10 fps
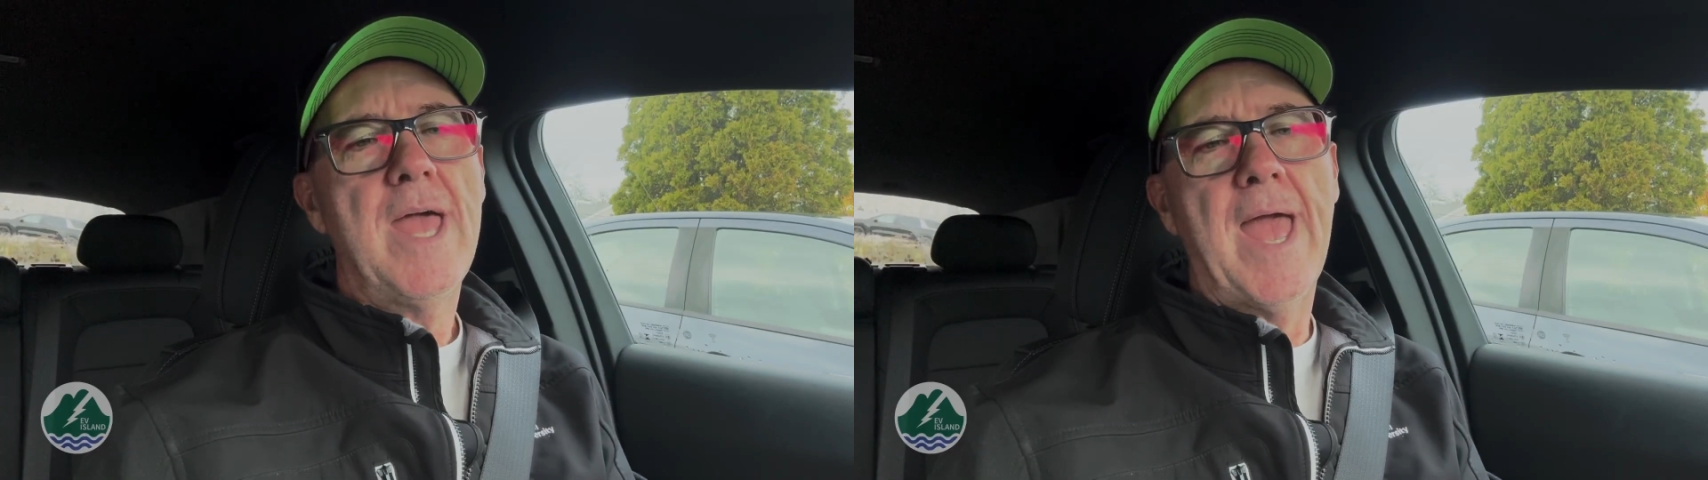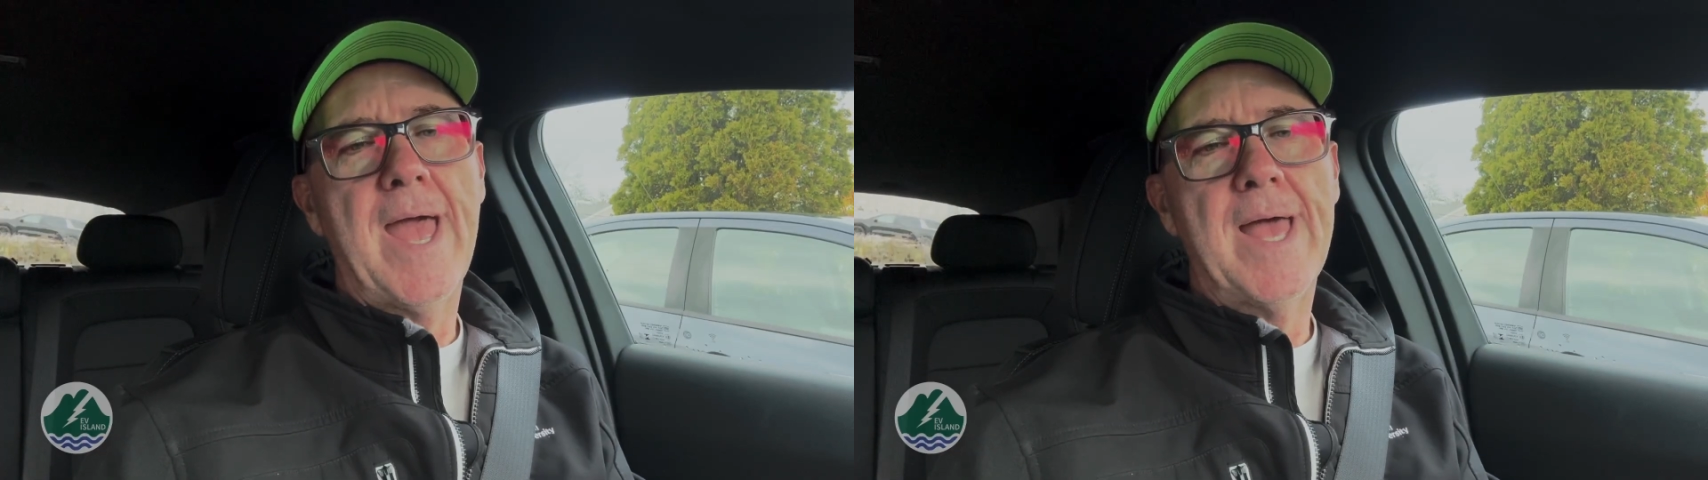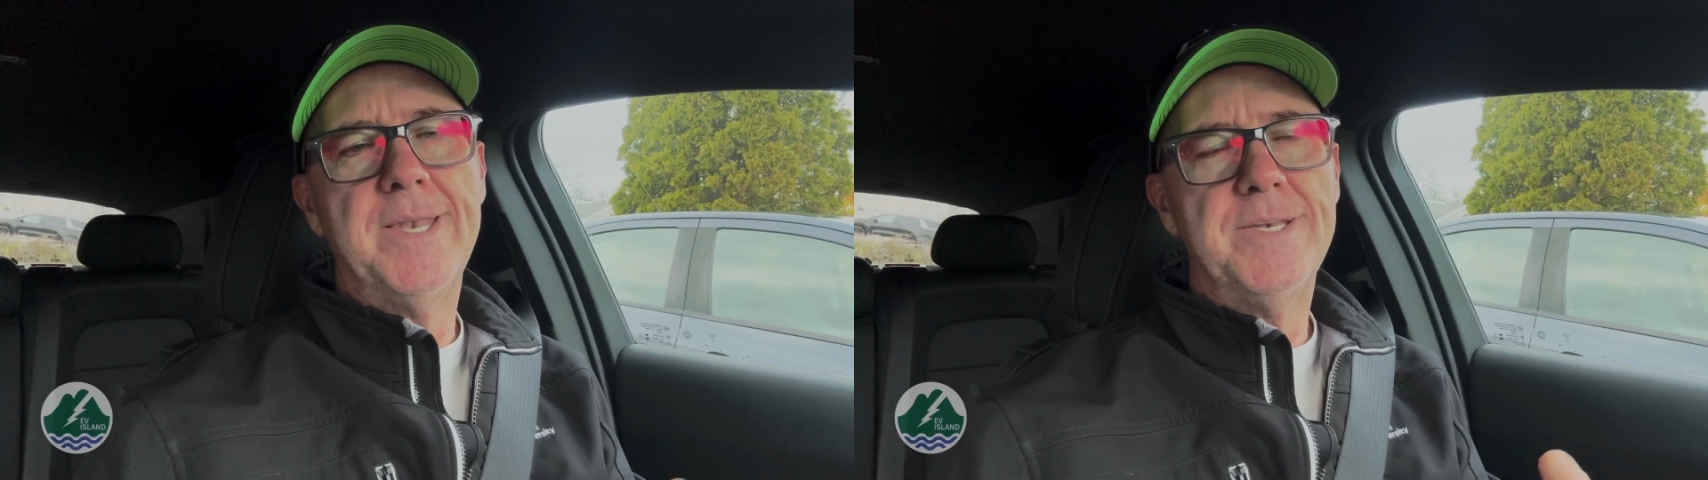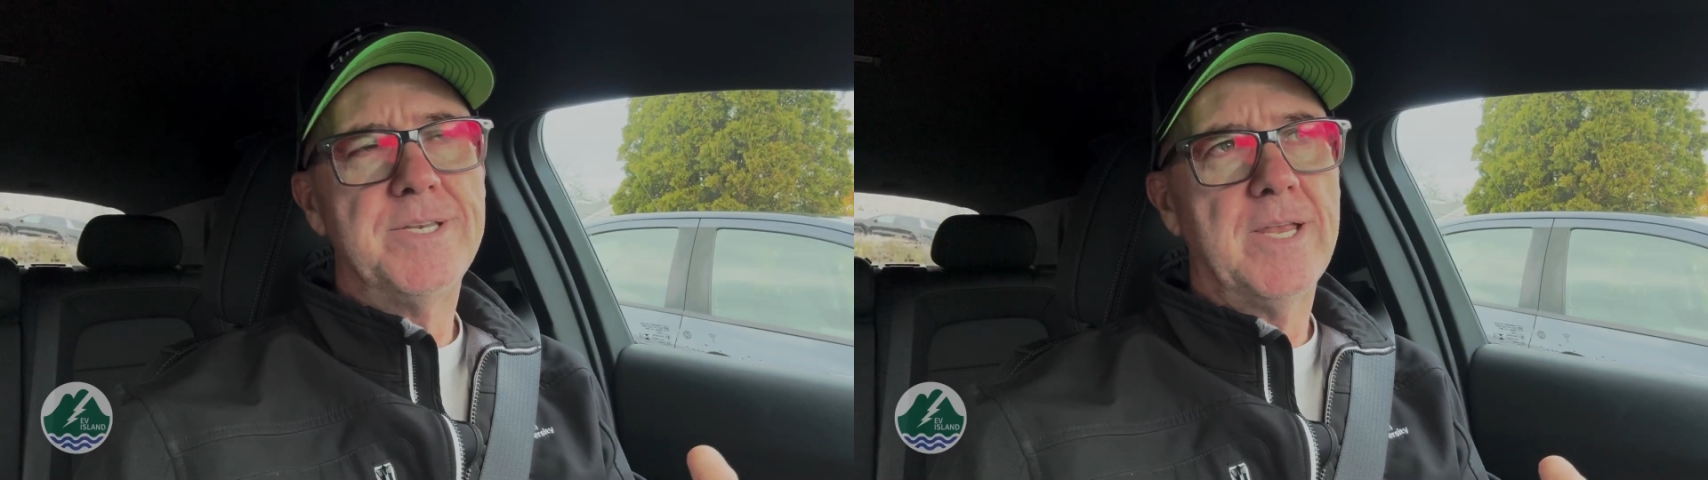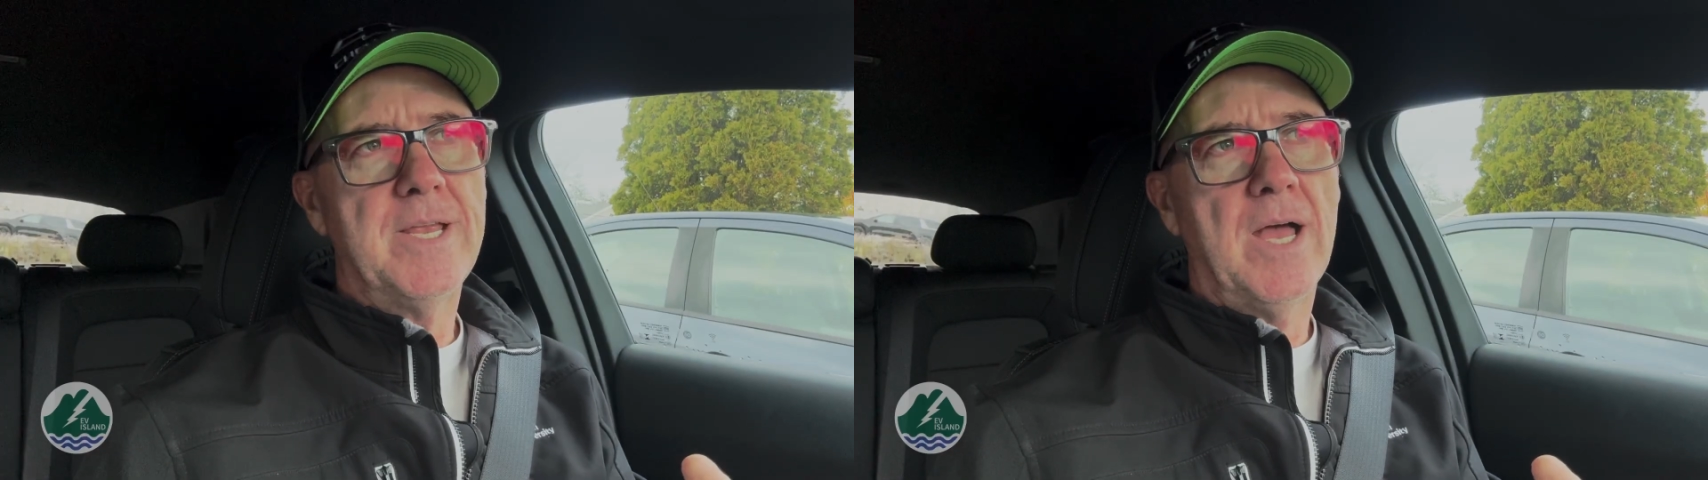
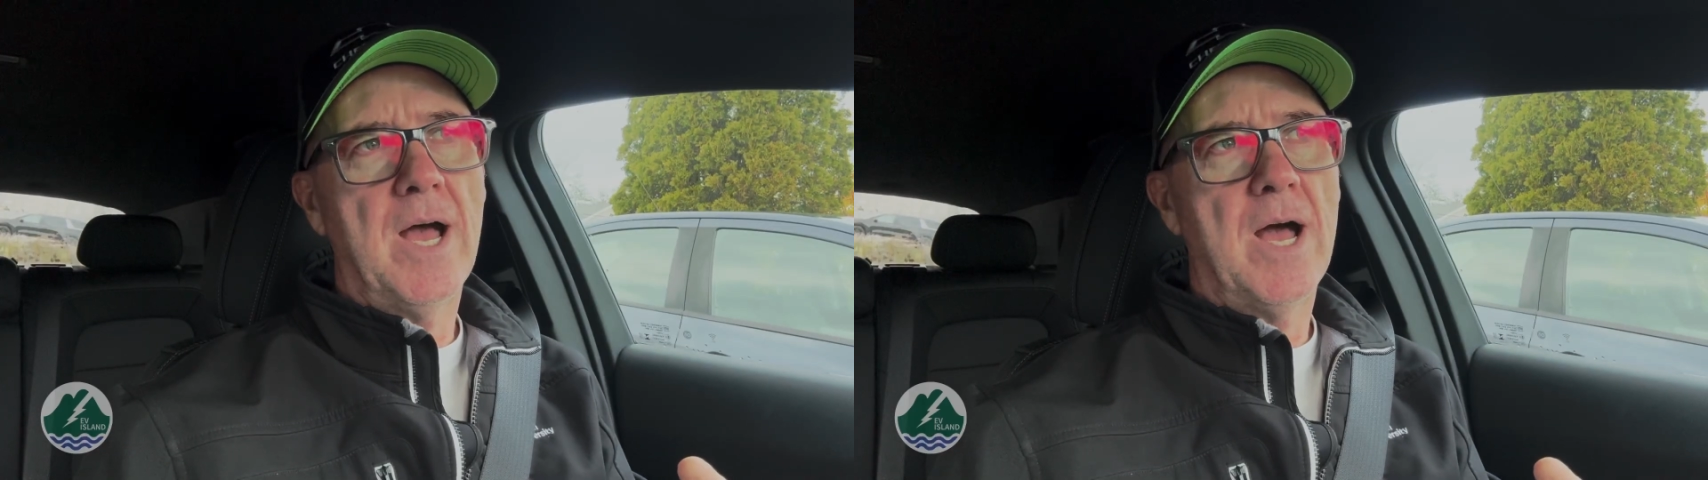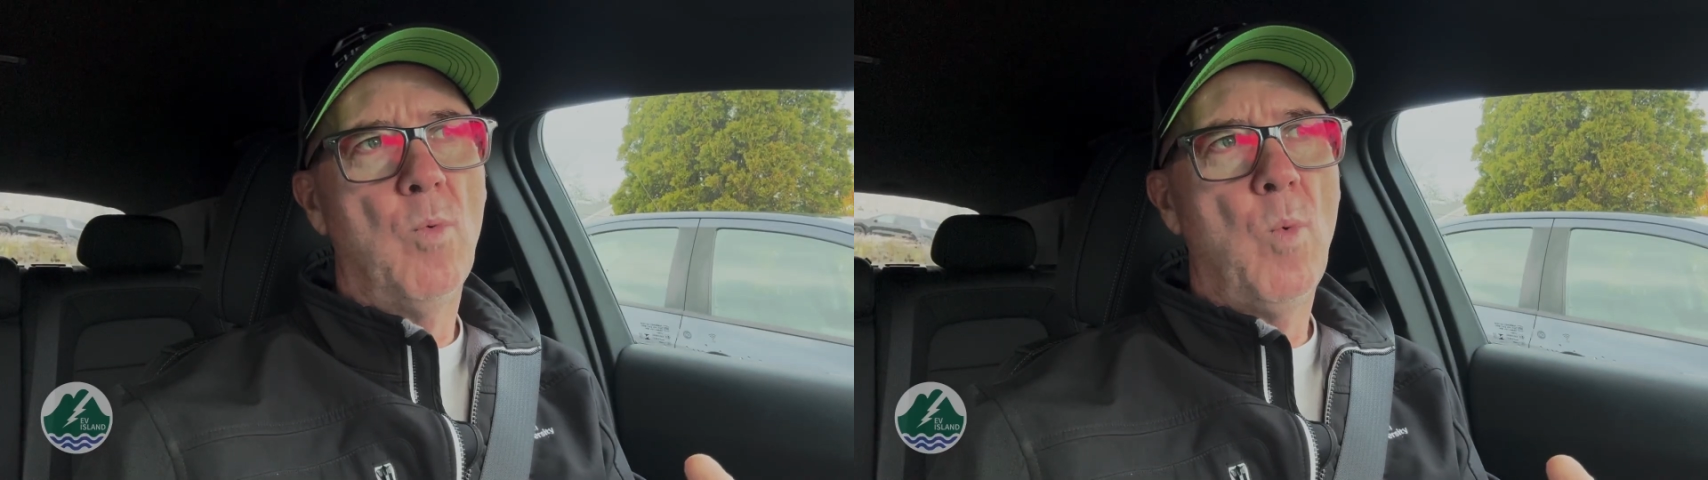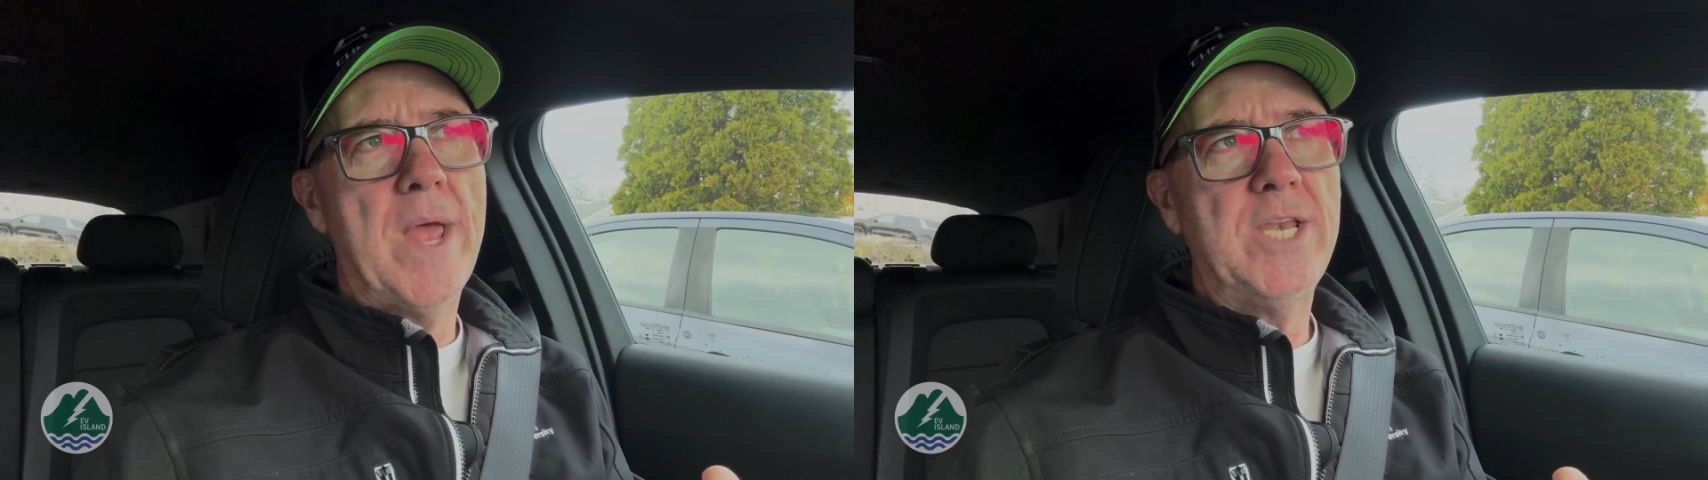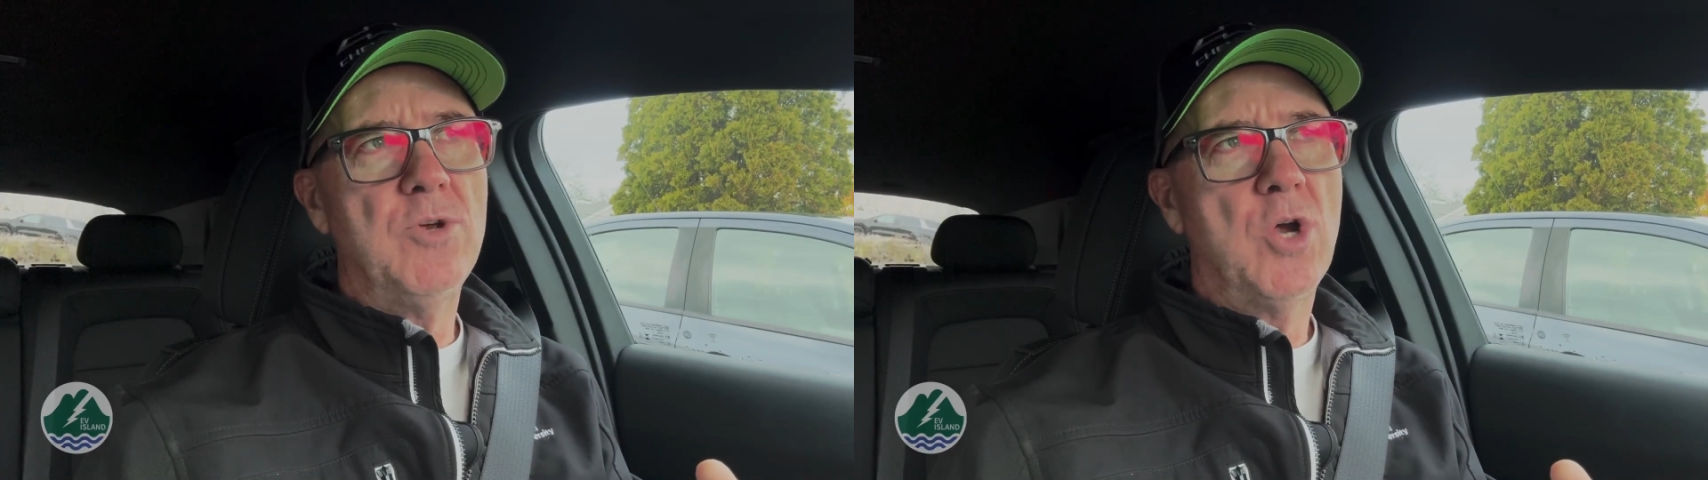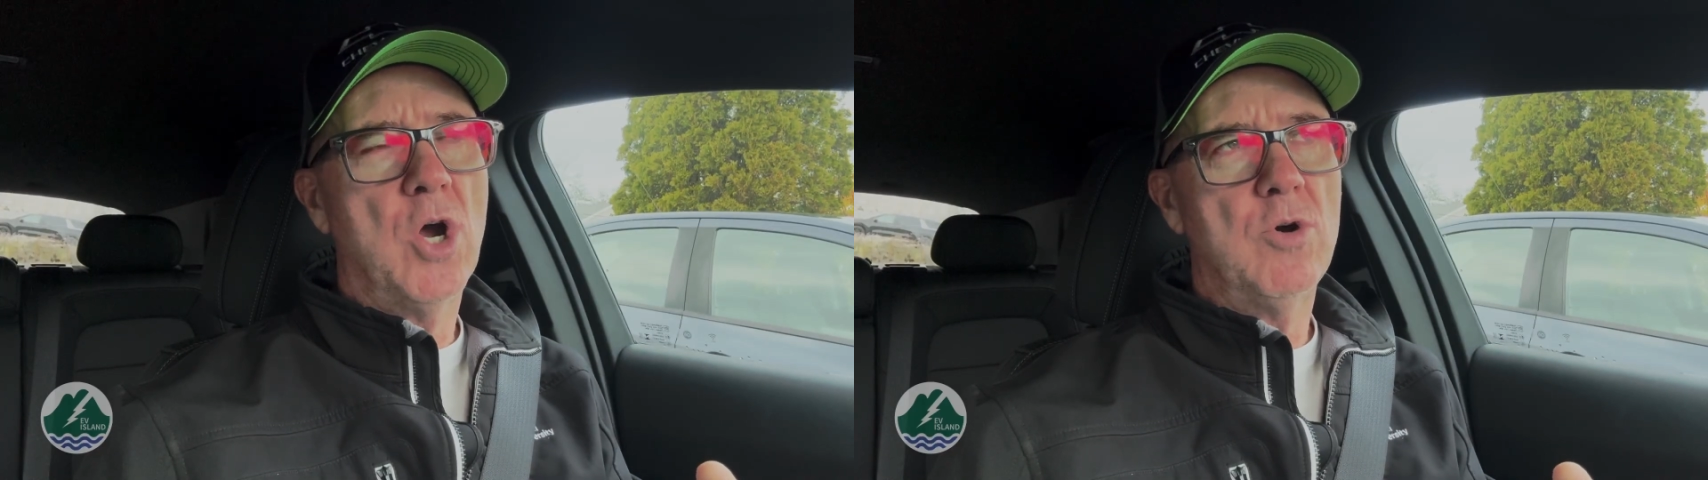And when
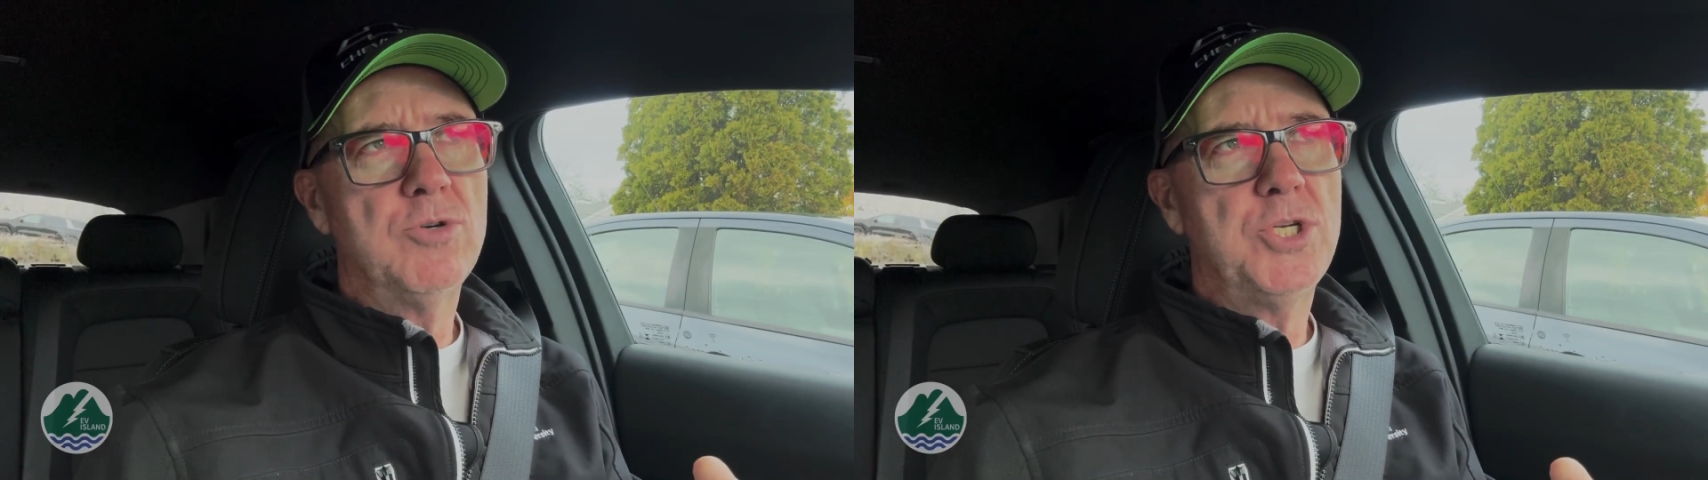you go